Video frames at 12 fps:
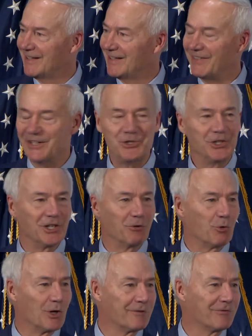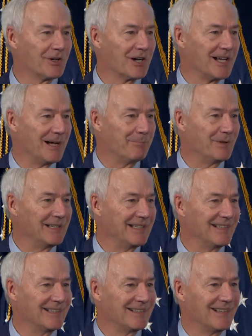that you can work for a
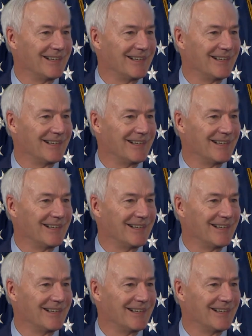company in